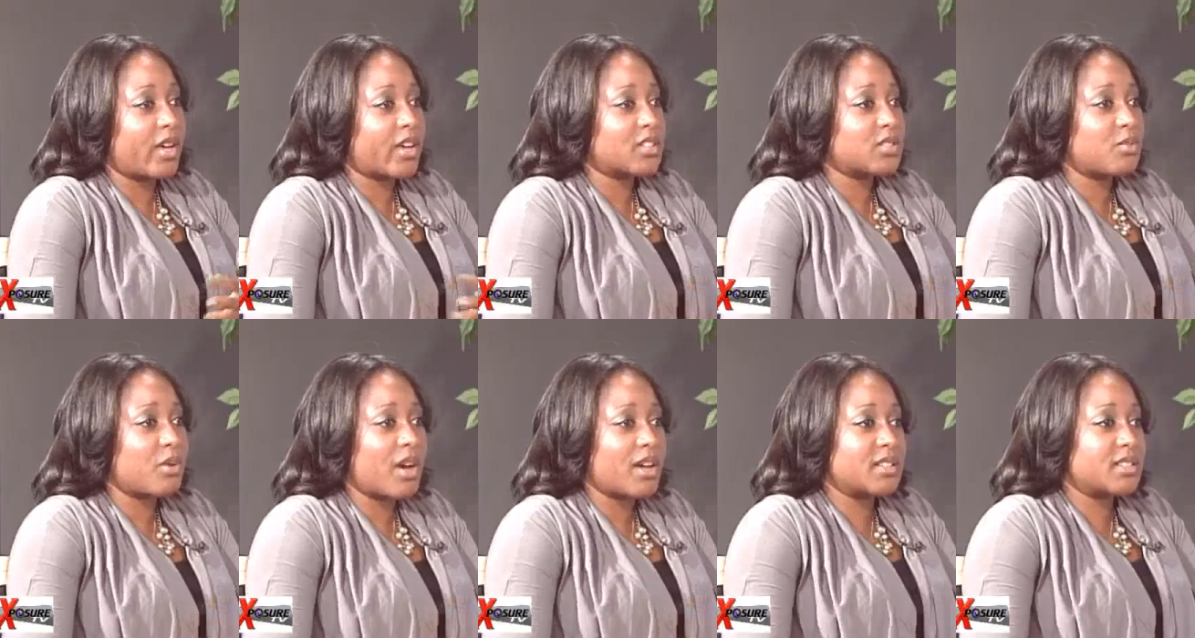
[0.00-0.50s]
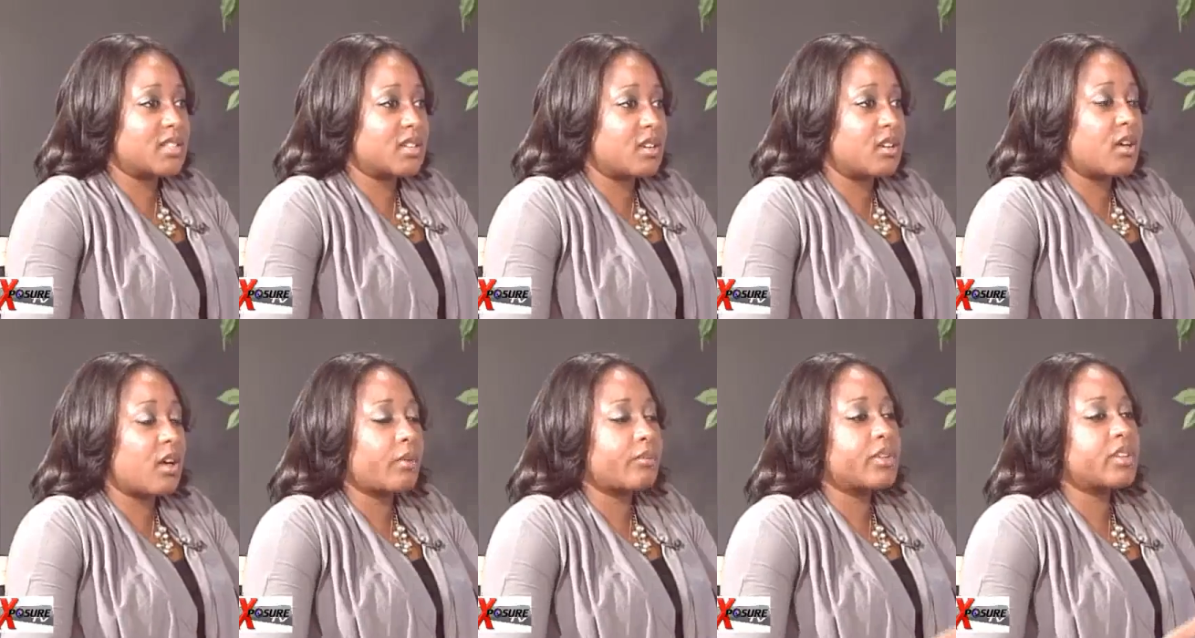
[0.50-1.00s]
X, Y,
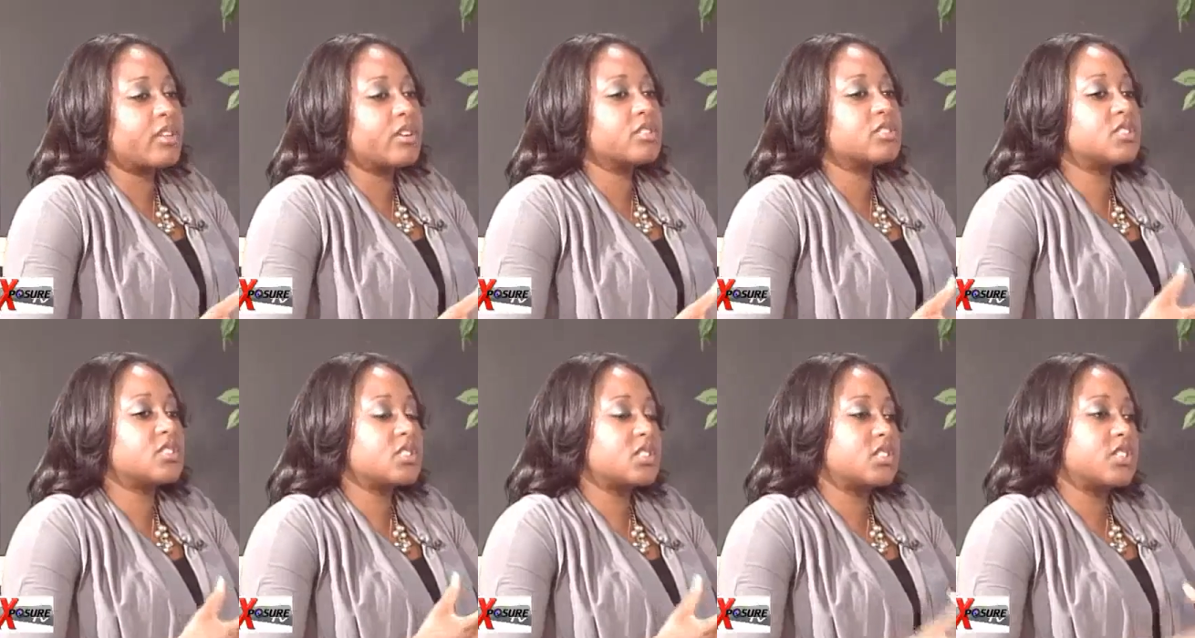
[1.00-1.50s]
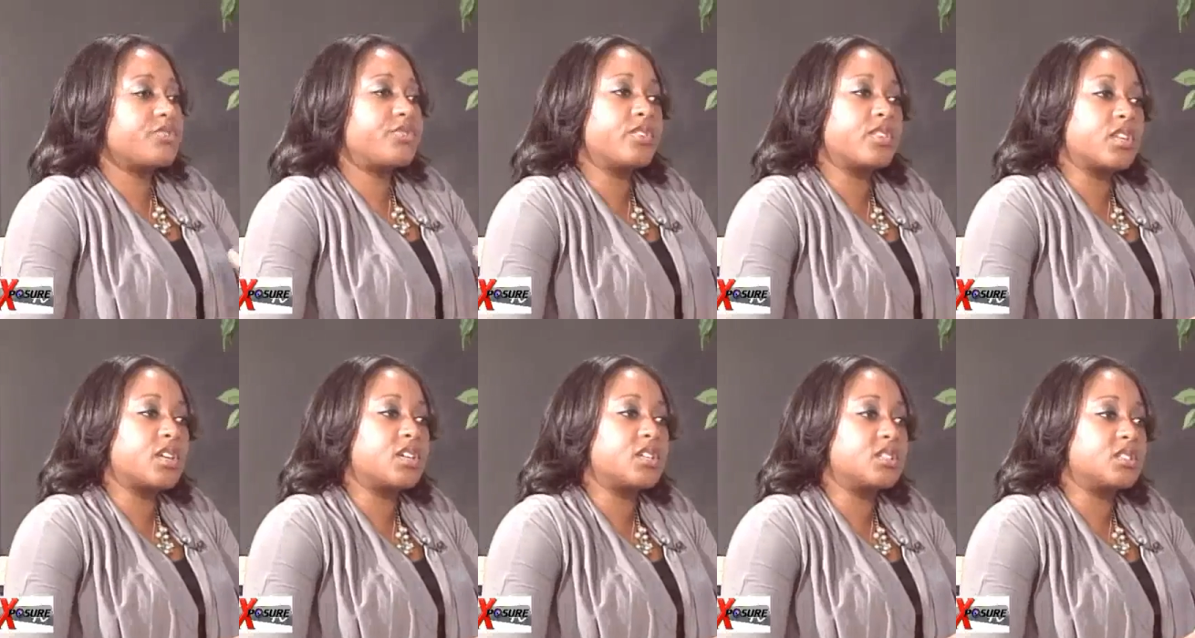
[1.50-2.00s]
Z. I mean, there's just
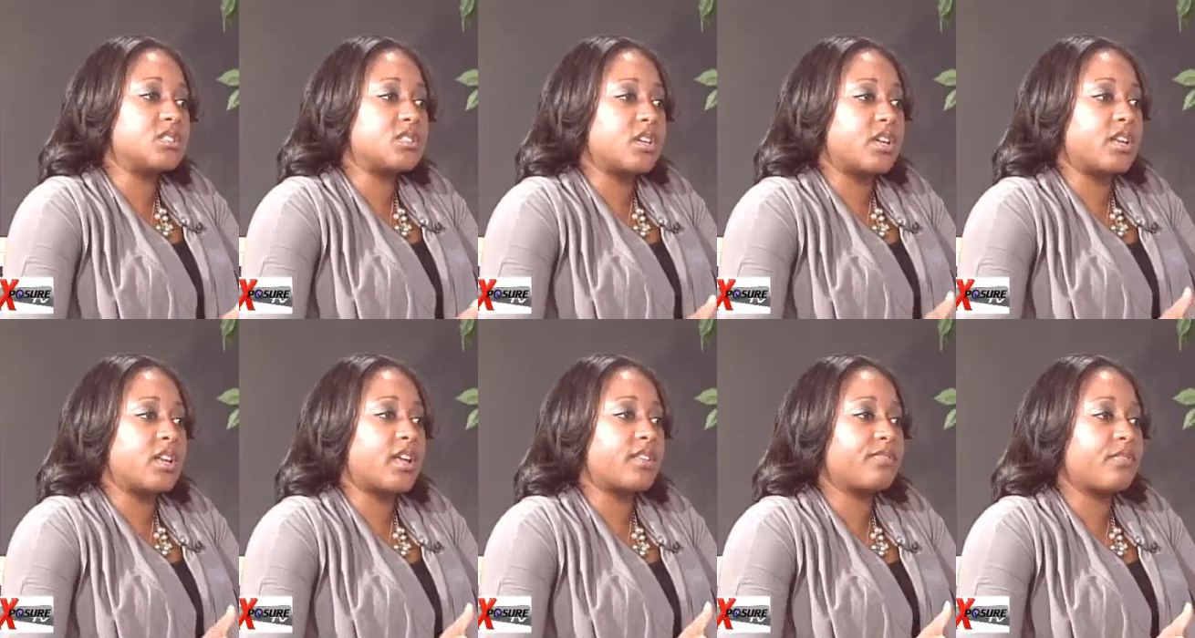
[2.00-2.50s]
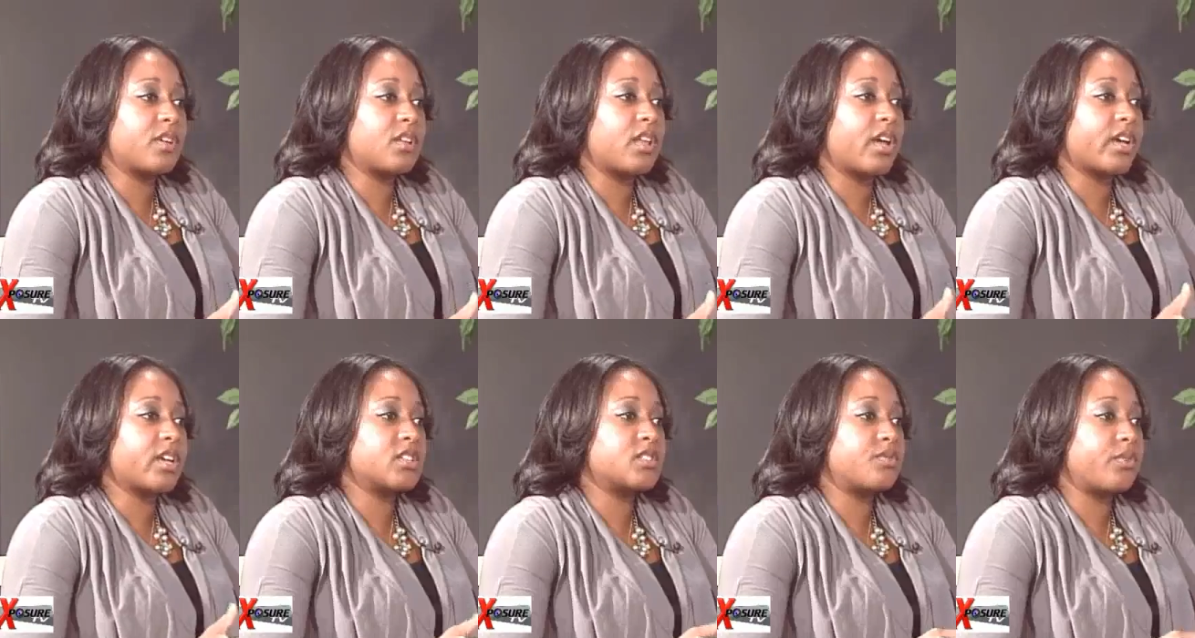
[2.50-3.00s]
different things, and I feel
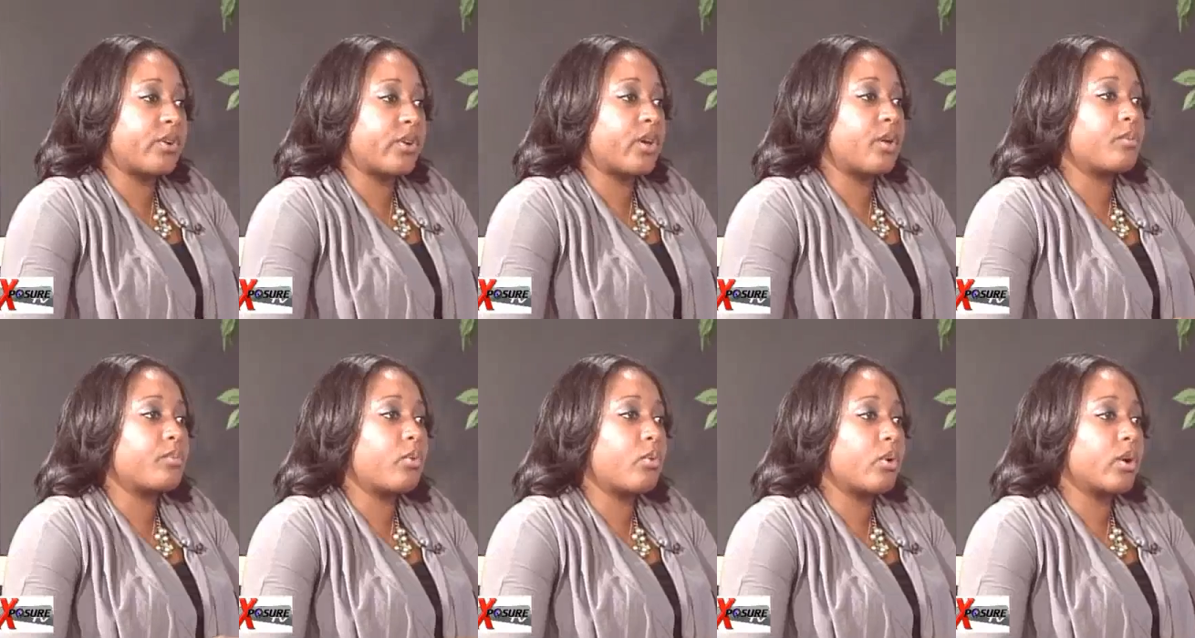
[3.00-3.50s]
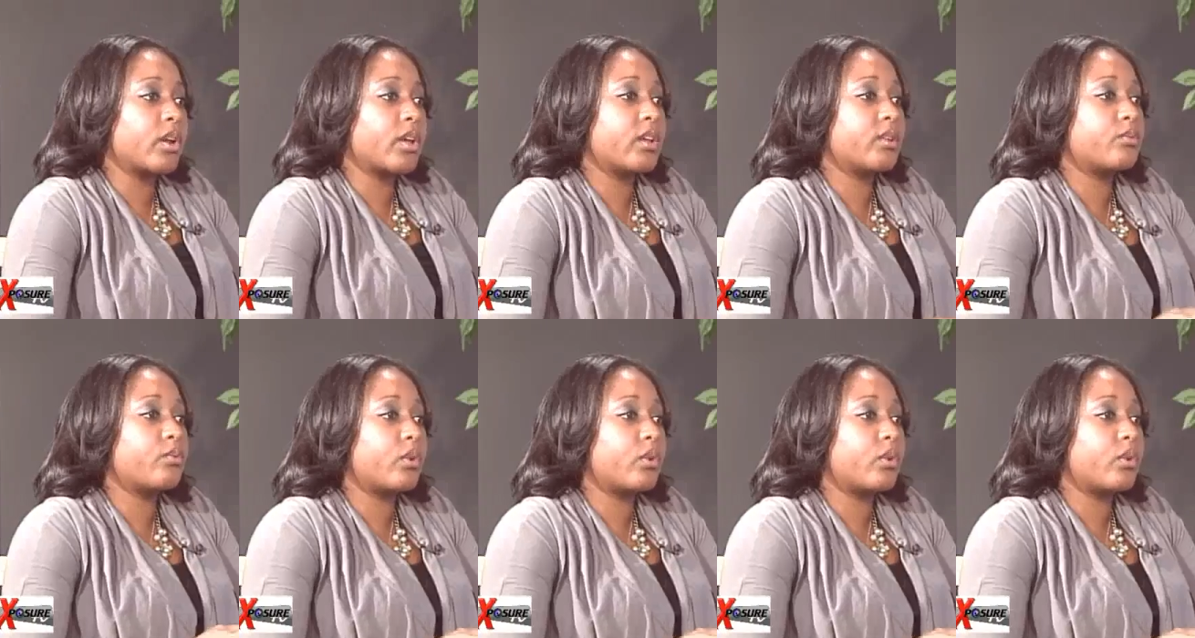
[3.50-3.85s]
like it's very important.